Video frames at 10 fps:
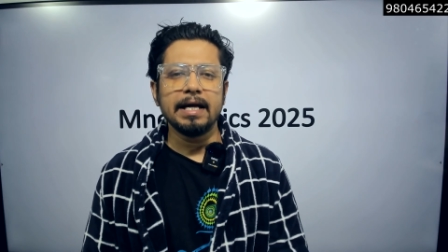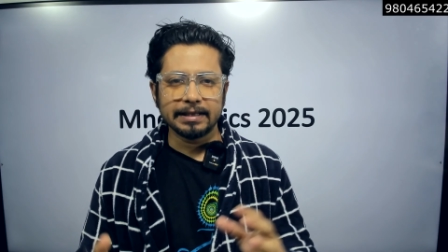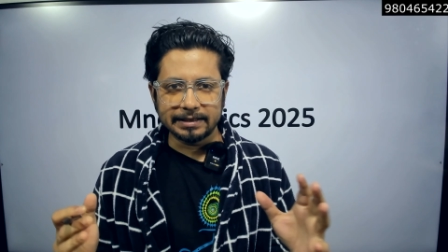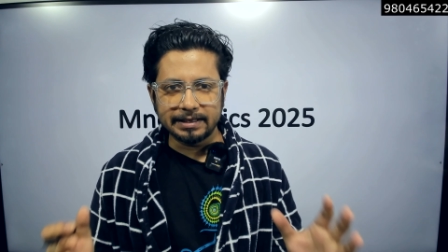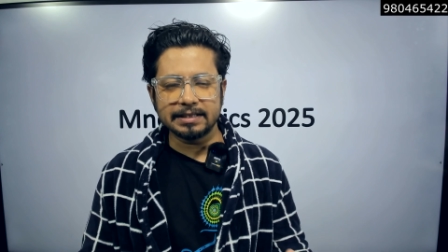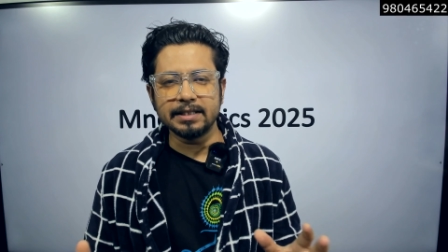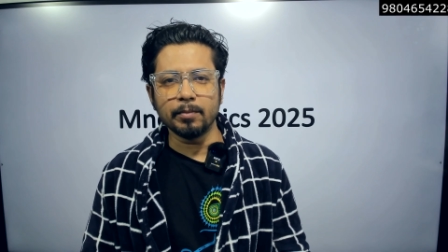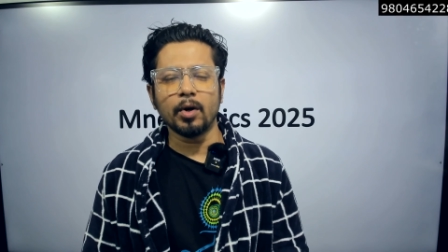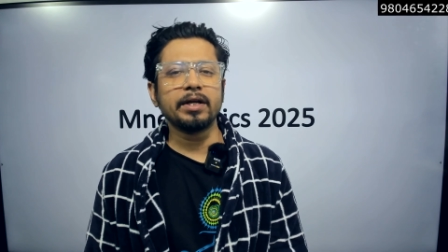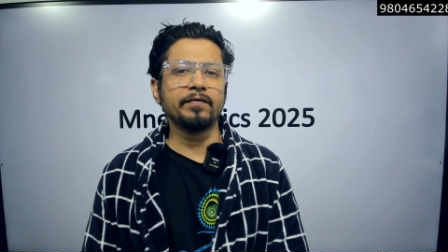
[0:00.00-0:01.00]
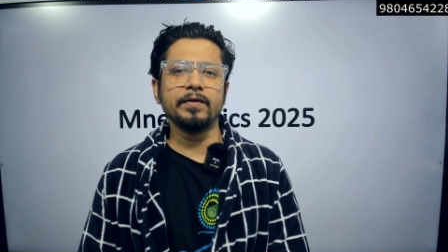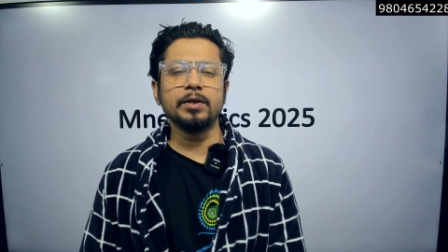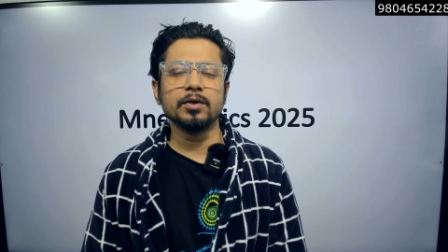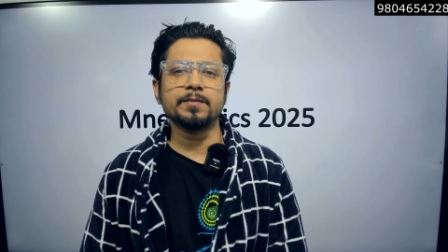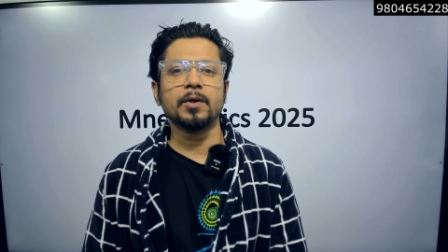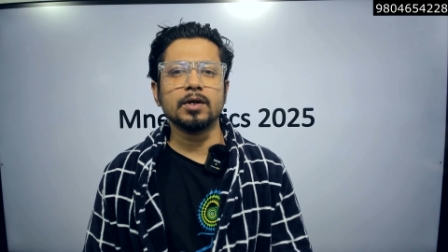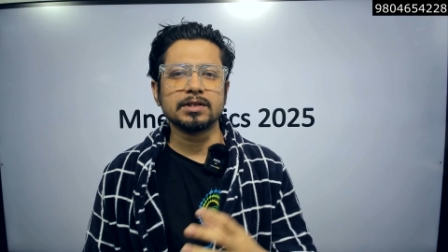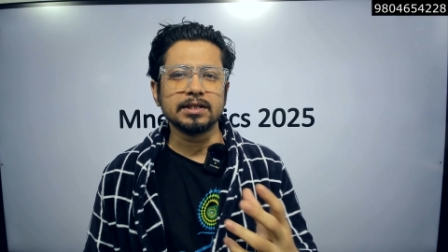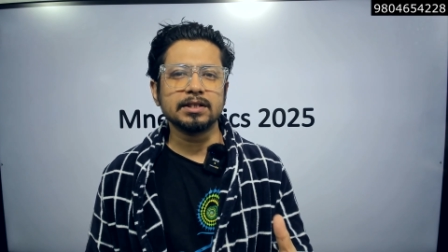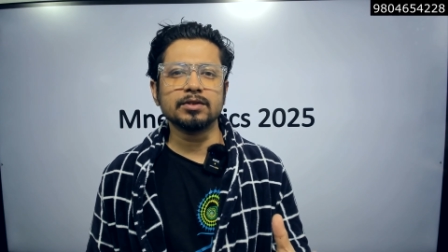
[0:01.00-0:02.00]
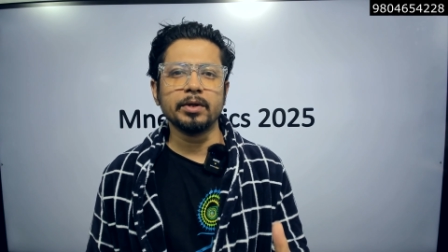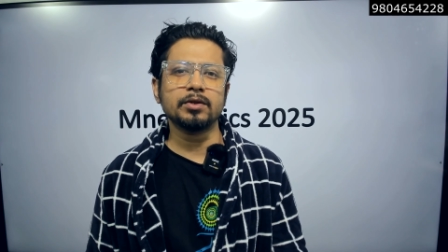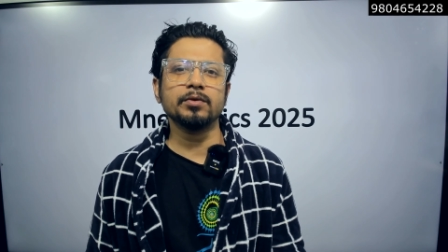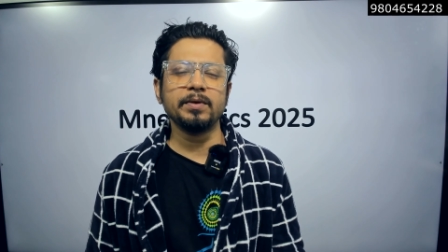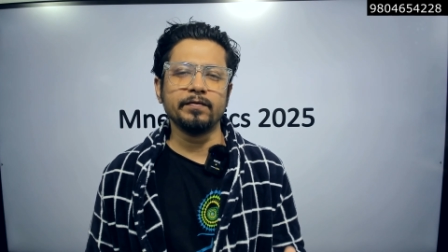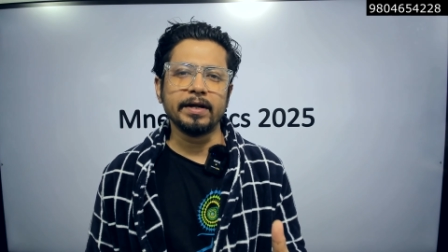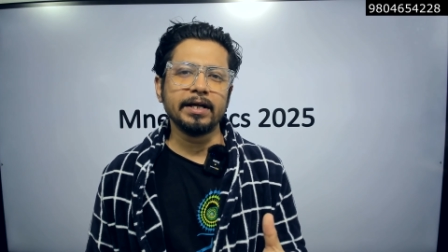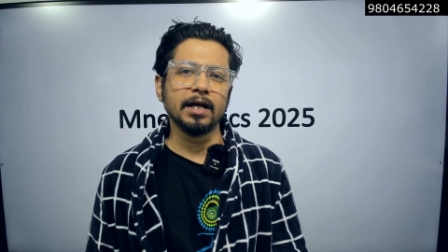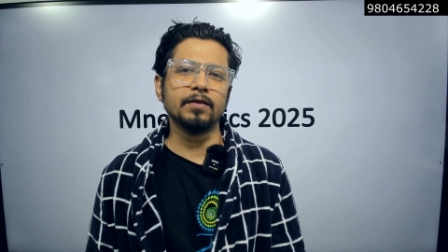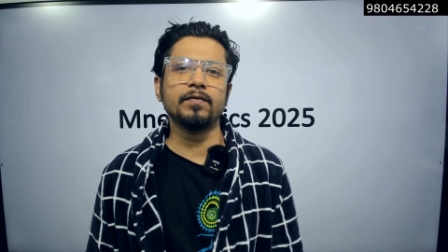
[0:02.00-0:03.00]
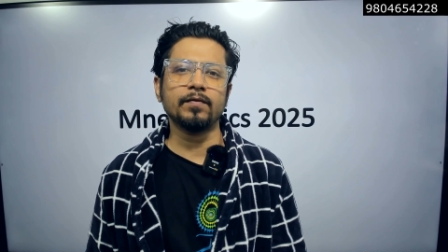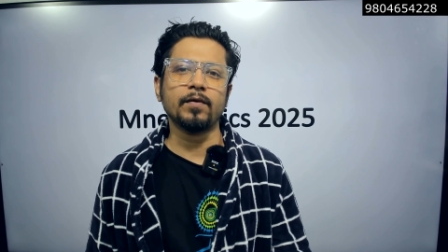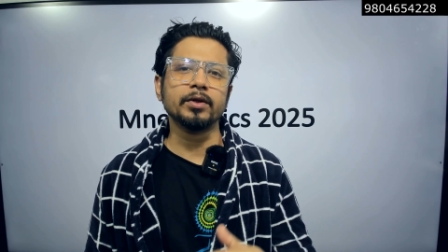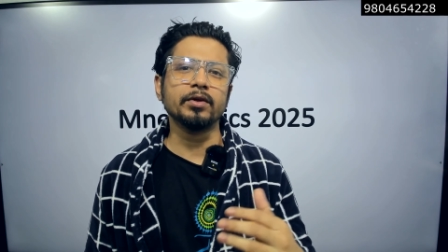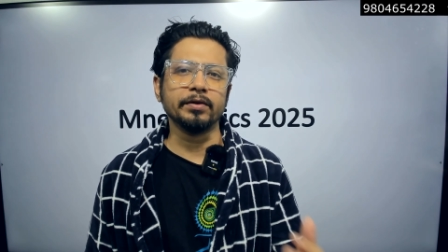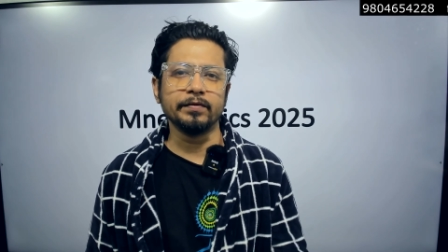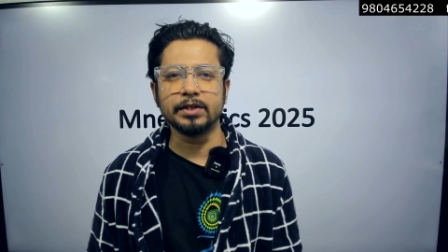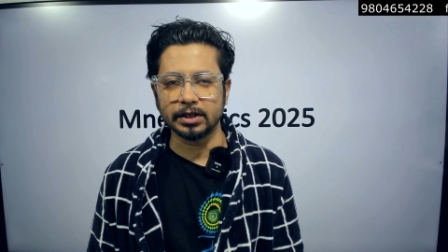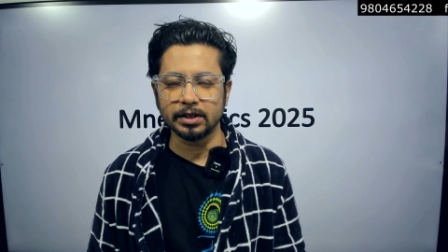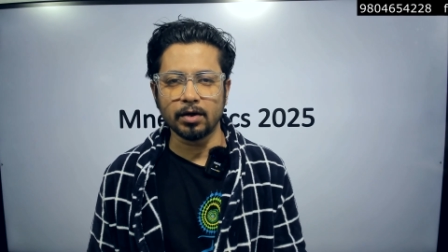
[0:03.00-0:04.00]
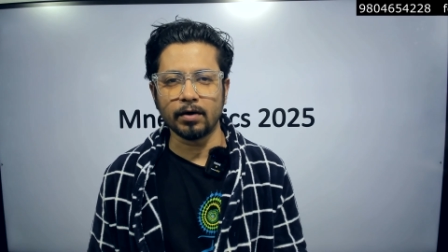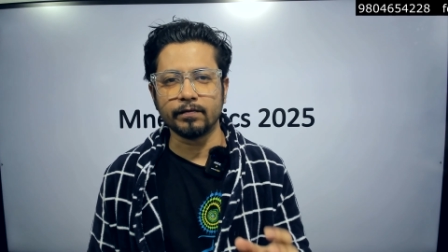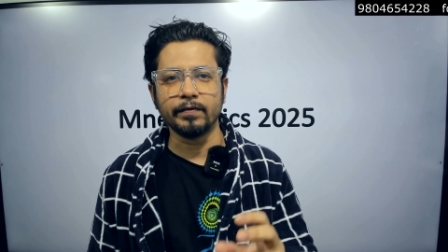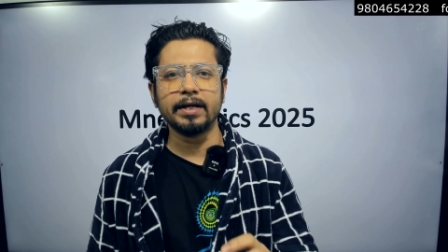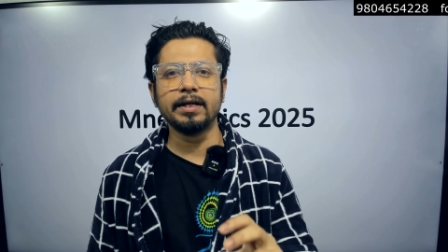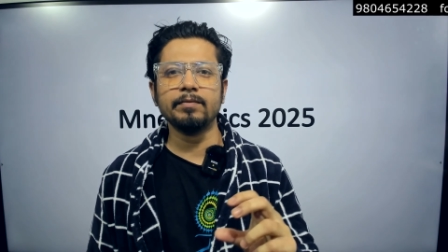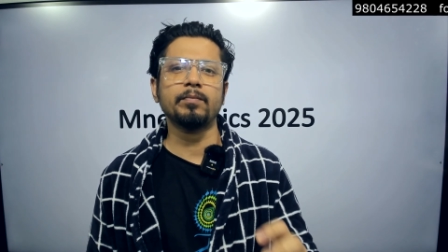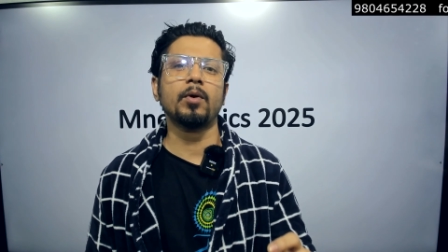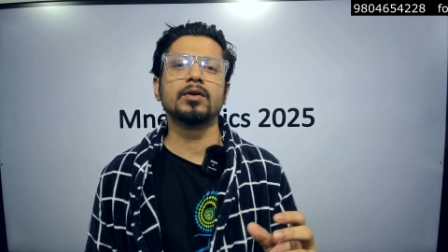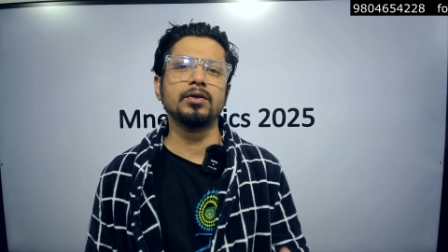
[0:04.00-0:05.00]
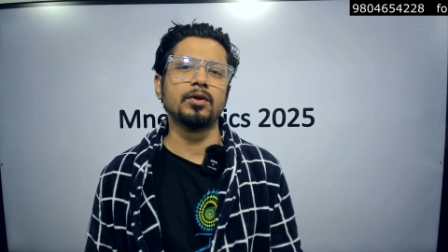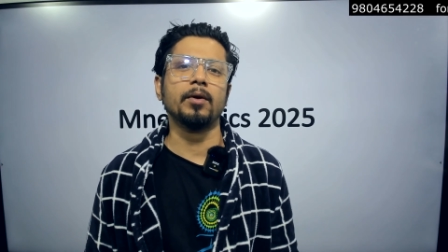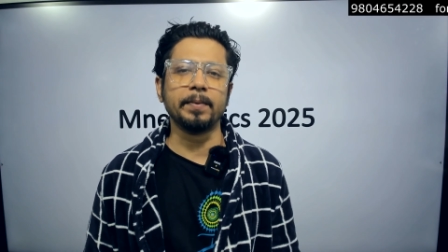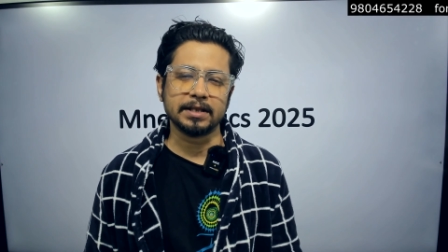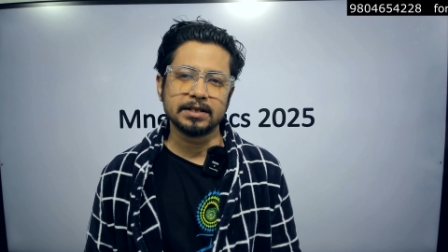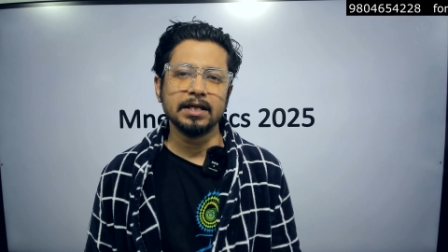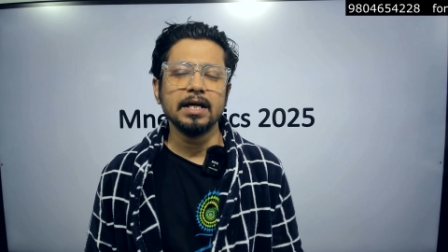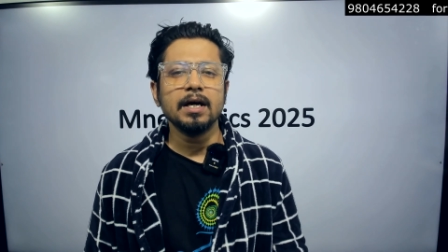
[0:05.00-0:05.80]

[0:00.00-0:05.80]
these mnemonic videos because this is going to be very helpful for your revision of very important topics,